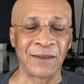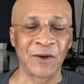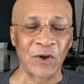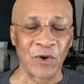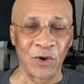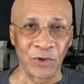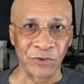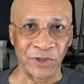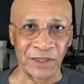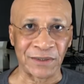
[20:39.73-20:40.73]

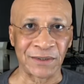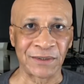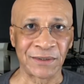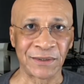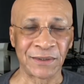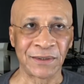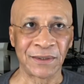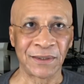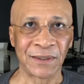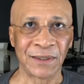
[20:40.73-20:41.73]
Congress
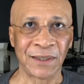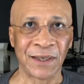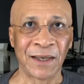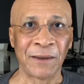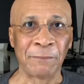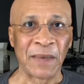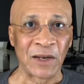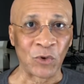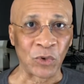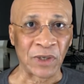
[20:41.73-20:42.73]
may
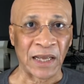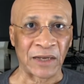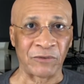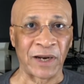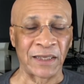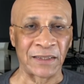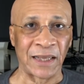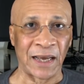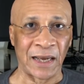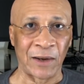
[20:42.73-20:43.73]
look like right
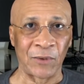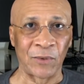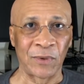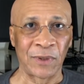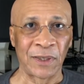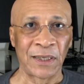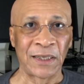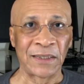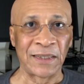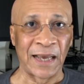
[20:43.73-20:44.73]
now
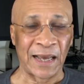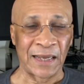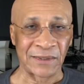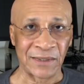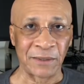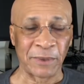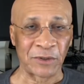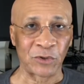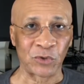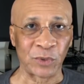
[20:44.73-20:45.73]
they are asleep at
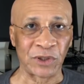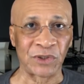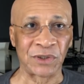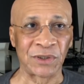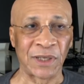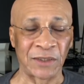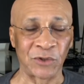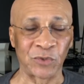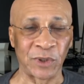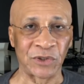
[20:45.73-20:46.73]
the switch.
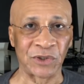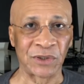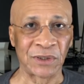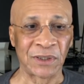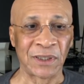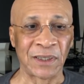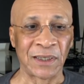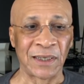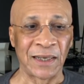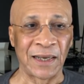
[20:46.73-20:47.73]

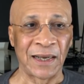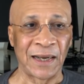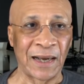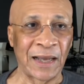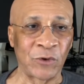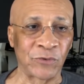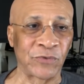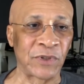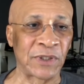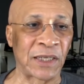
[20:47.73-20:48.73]
I don't
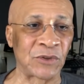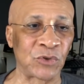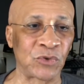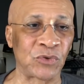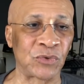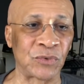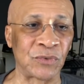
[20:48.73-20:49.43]
feel that's true.